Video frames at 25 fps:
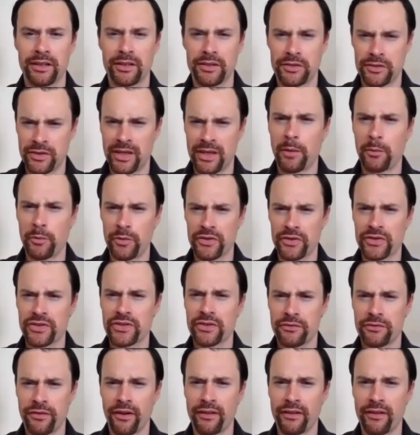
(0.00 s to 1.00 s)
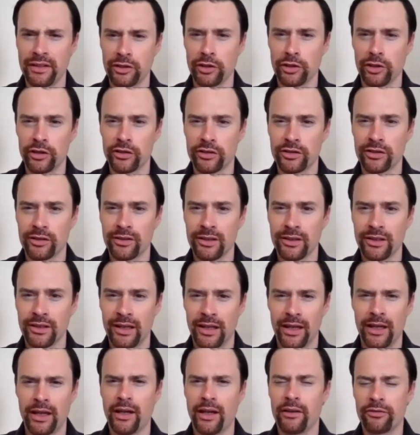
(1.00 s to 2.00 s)
So that was very good.
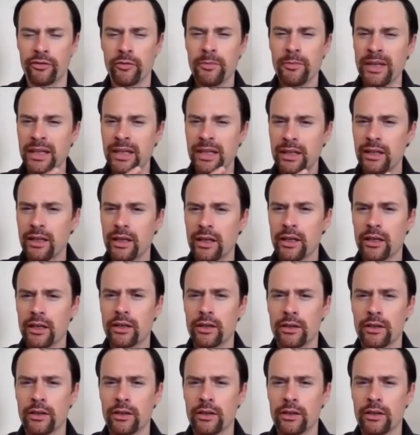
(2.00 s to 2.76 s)
Uh, for me,